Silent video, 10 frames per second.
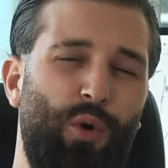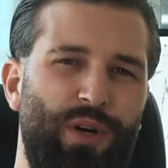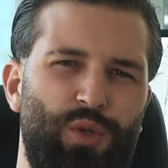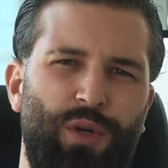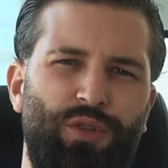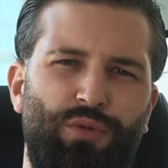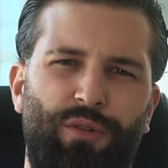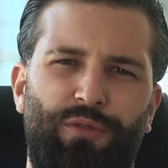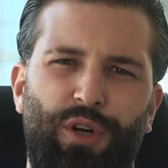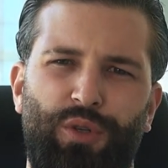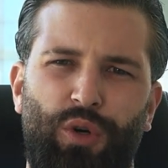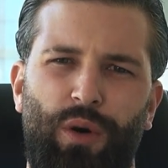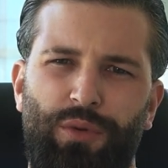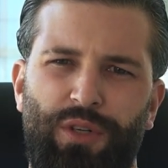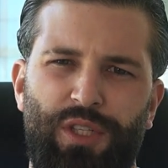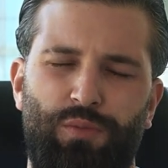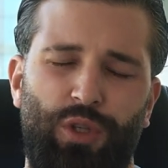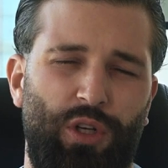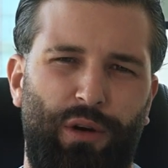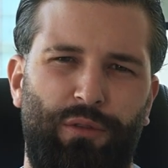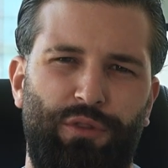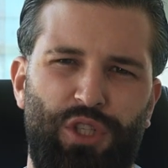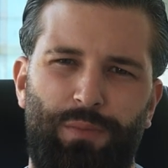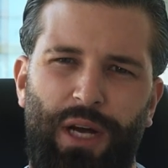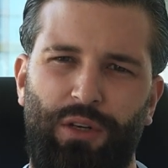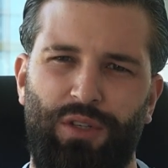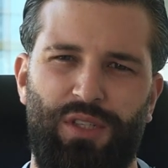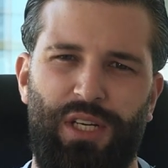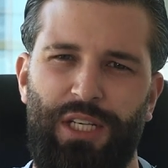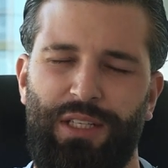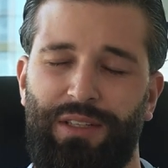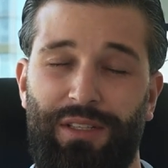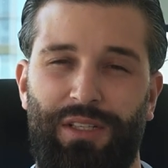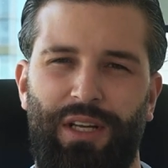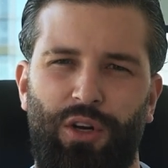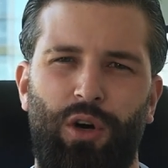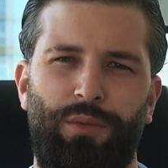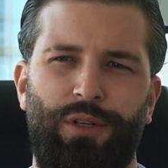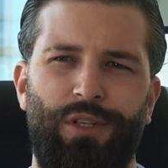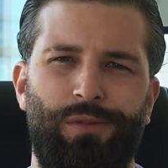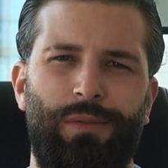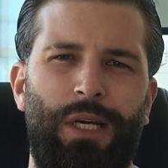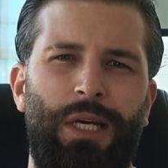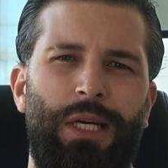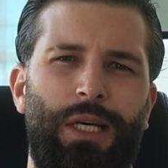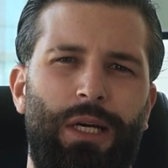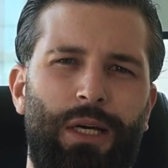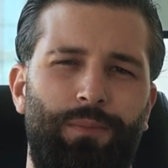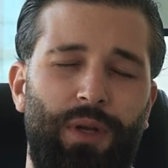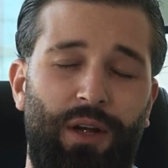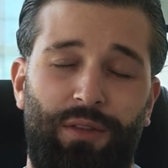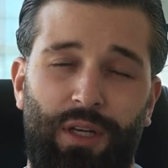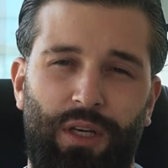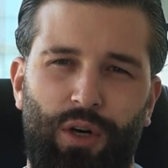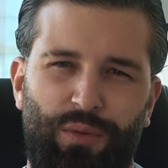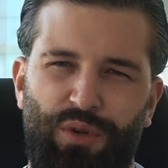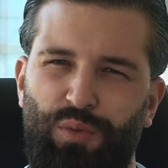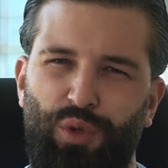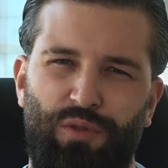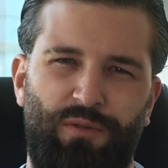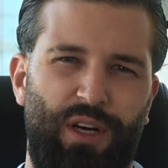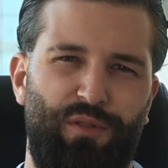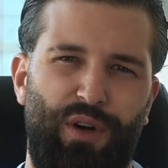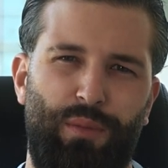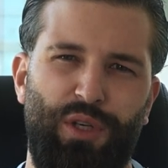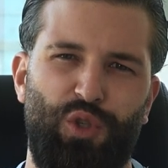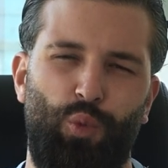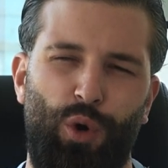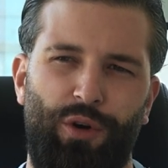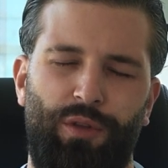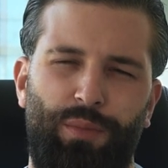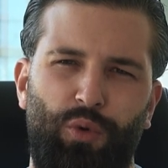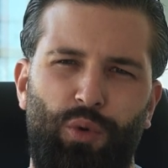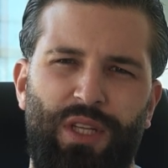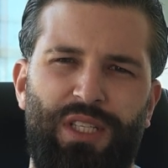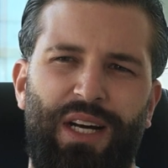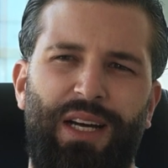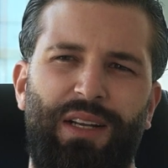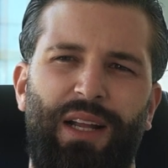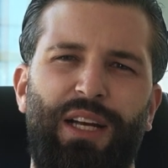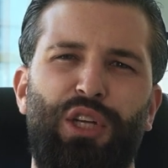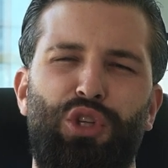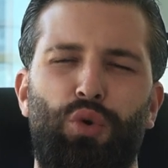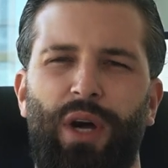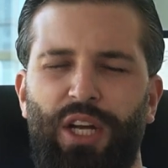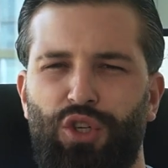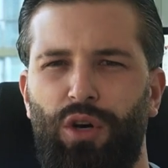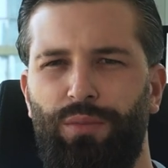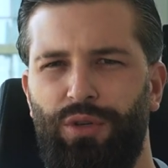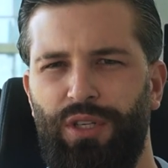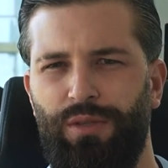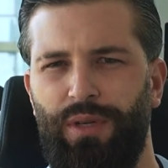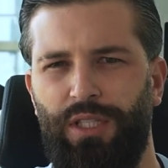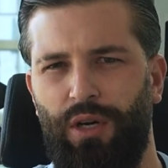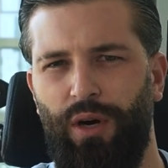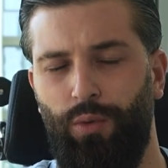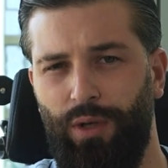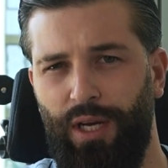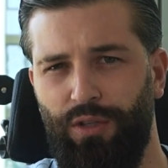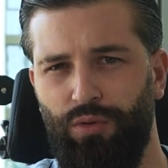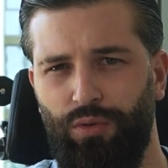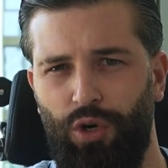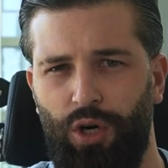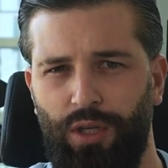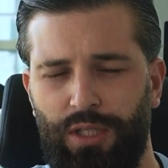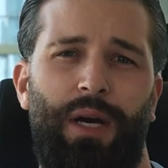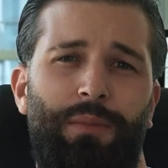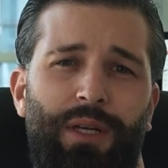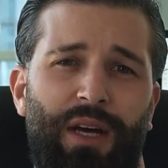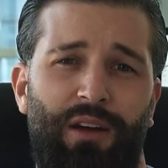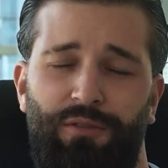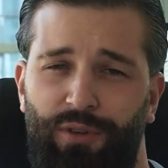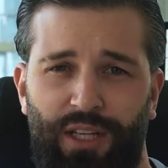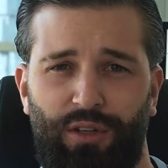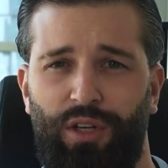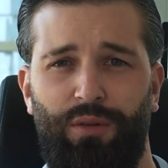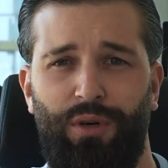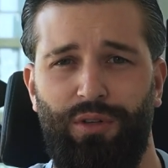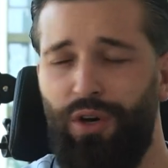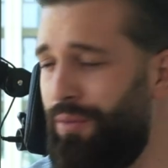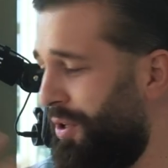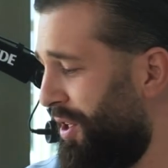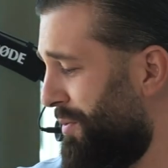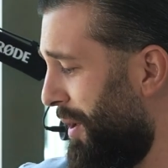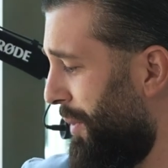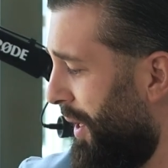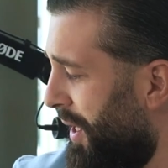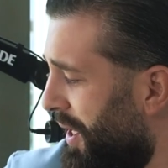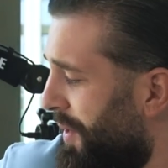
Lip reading: always want to refer to communism with a lot of respect, not saying that this is like communism. I think communism was very, very much worse, but it's kind of like a new age communism. That's how I would like to call it. I mean, I've read a lot about communism. I mean,